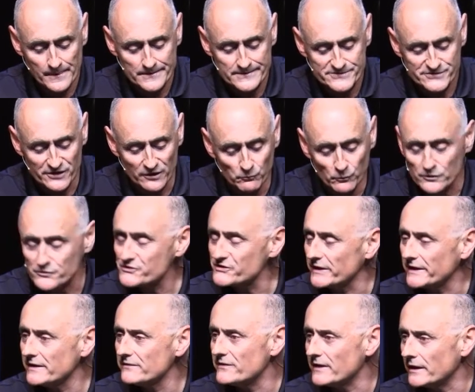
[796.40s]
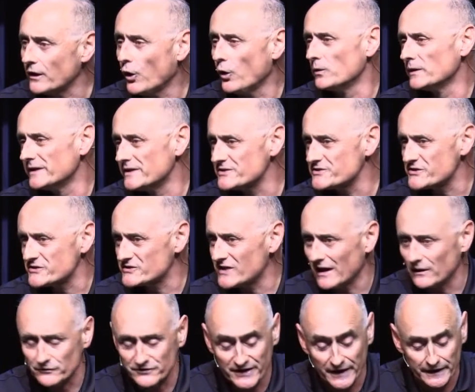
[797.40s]
Some will say that holiness is
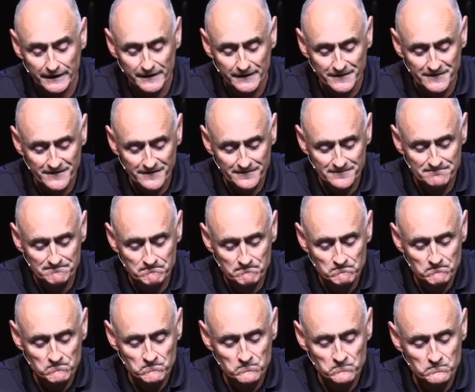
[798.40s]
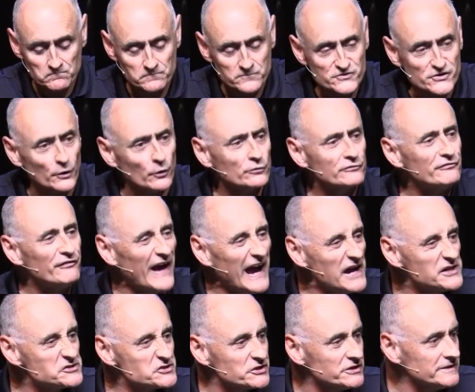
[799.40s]
outdated. It's old
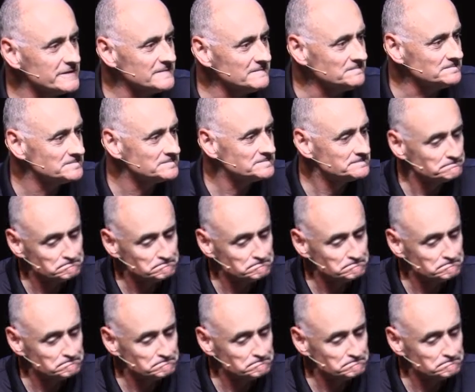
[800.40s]
fashioned